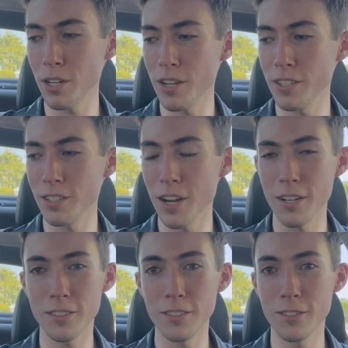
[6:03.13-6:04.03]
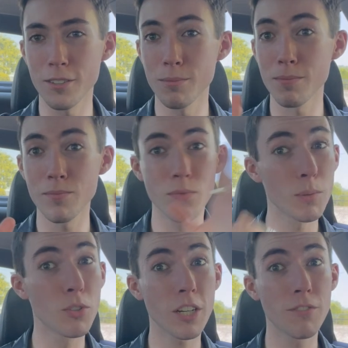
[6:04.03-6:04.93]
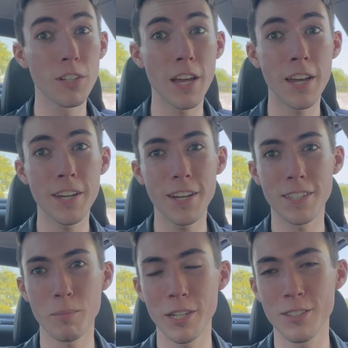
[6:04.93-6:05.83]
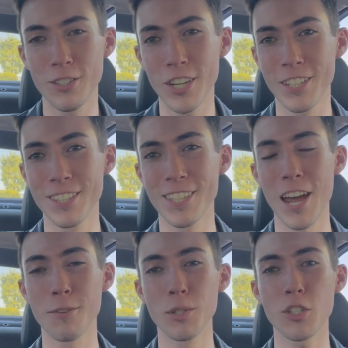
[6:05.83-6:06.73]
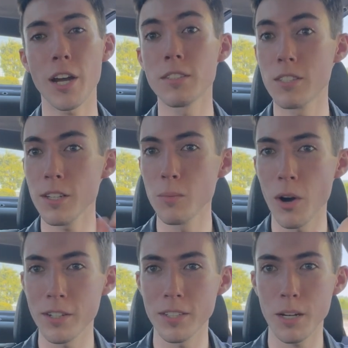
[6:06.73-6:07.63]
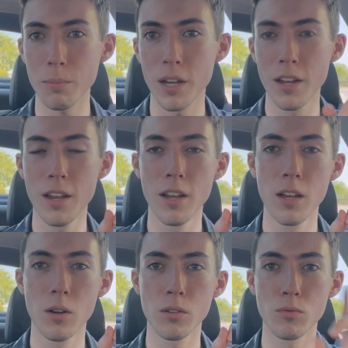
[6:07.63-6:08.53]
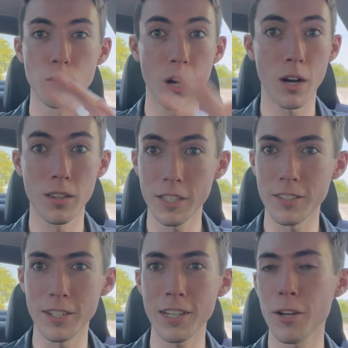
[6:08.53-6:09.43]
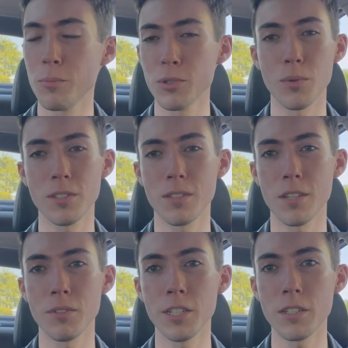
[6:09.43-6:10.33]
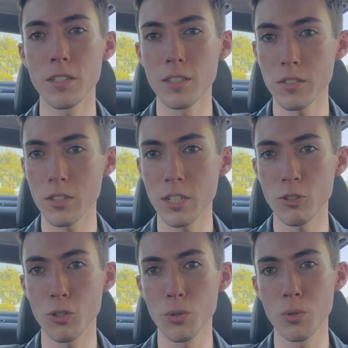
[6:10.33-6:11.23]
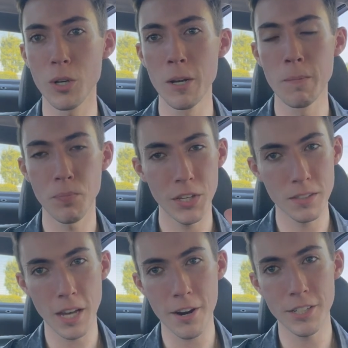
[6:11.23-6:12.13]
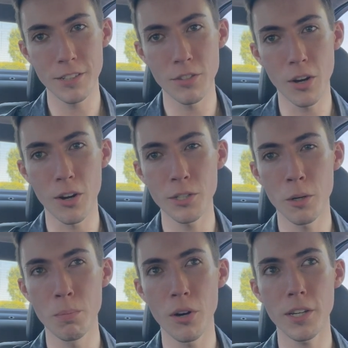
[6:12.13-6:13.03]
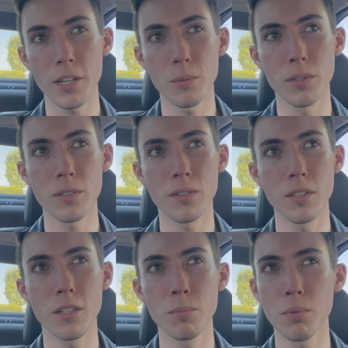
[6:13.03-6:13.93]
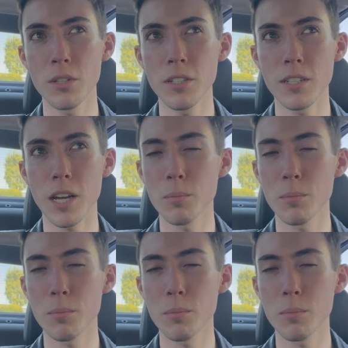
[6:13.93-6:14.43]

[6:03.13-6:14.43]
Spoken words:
and got some Chick-fil-A, a spicy chicken sandwich. I did wind up listening to the entirety of the audiobook. It was the complete